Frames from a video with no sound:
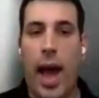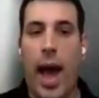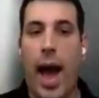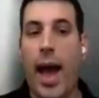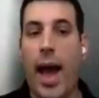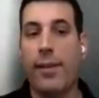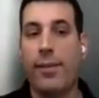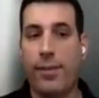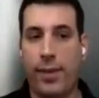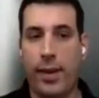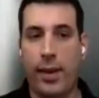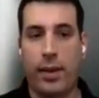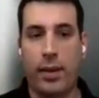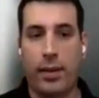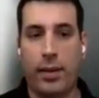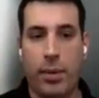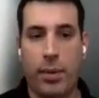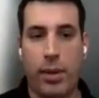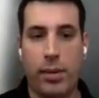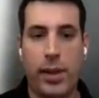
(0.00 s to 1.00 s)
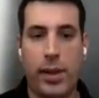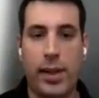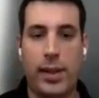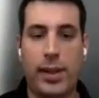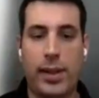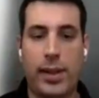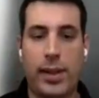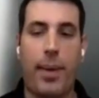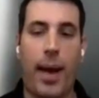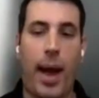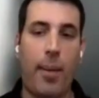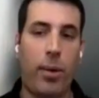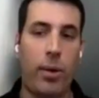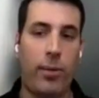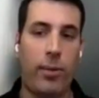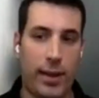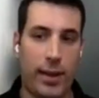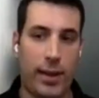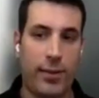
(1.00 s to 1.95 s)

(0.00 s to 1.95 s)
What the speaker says: I think personally that the problem with